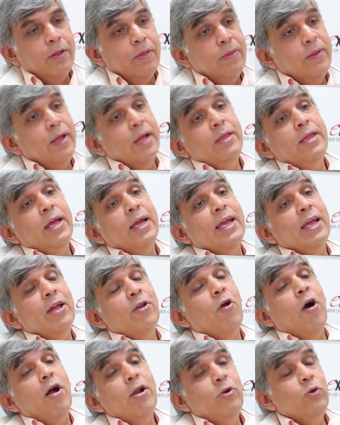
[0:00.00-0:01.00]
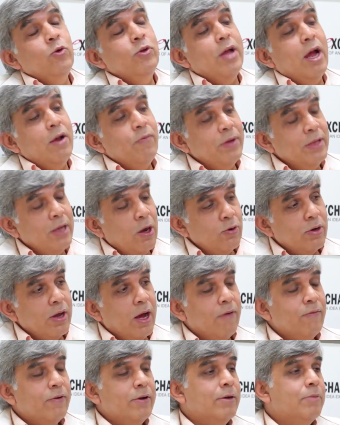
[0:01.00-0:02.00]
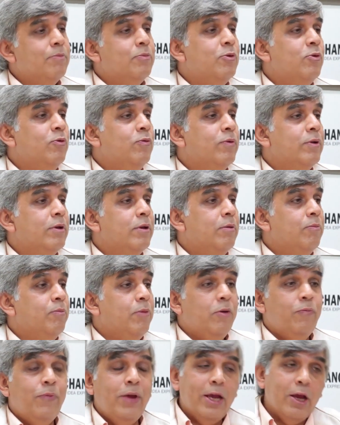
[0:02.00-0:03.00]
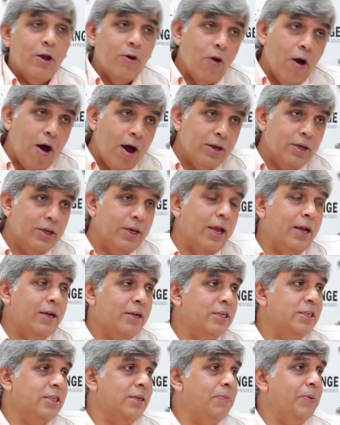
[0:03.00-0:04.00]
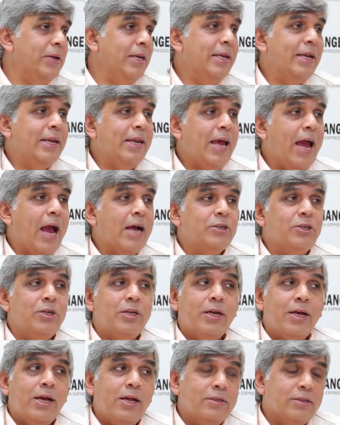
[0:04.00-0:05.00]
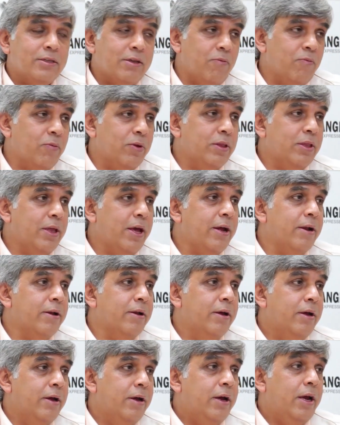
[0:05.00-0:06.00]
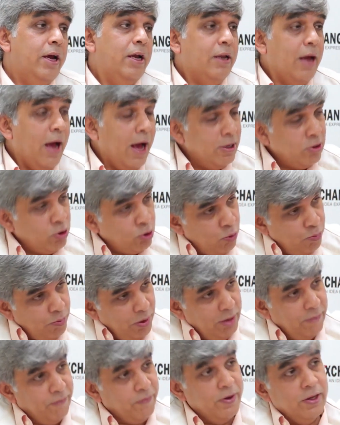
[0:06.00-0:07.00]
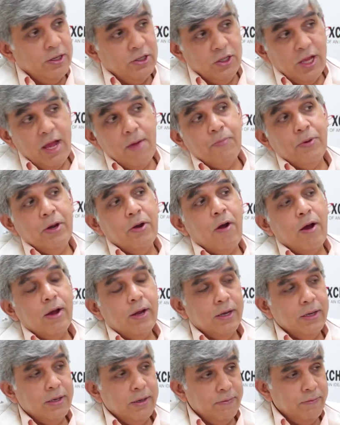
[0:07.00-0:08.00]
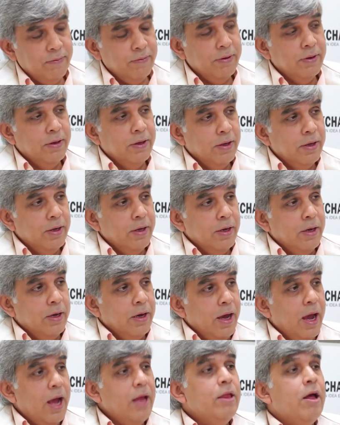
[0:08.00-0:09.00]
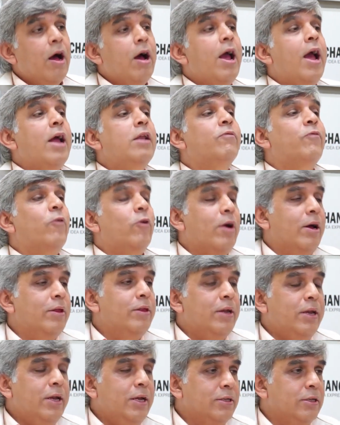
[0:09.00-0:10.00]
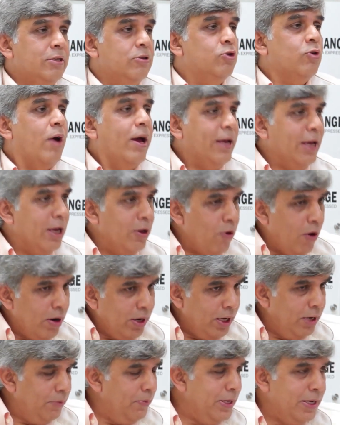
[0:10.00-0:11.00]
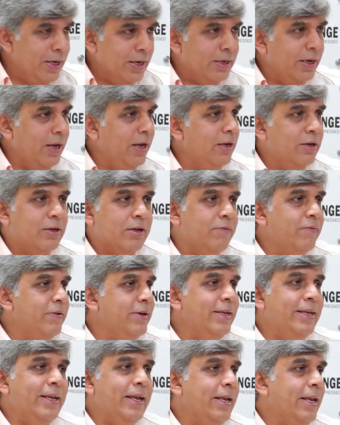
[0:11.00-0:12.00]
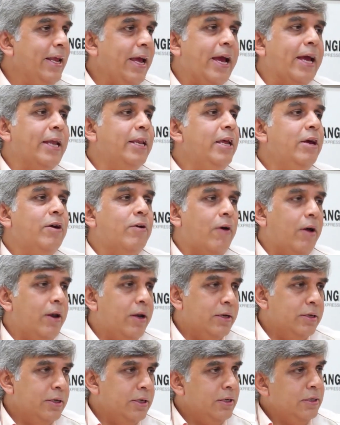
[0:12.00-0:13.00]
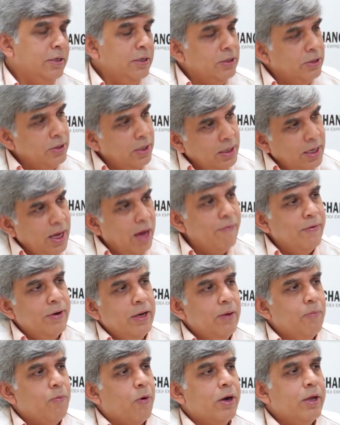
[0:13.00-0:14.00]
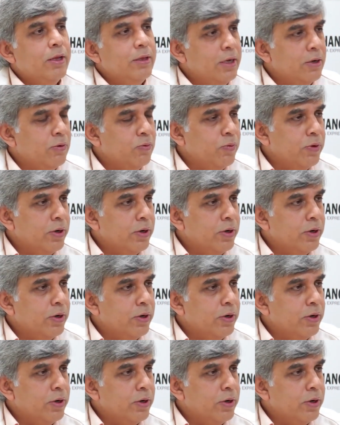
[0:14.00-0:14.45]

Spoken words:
then they cannot do that without our approval. But we cannot take disciplinary action against someone there. It has to be first their prerogative and for other reasons. So I cannot immediately intervene in any college. It's the governing body that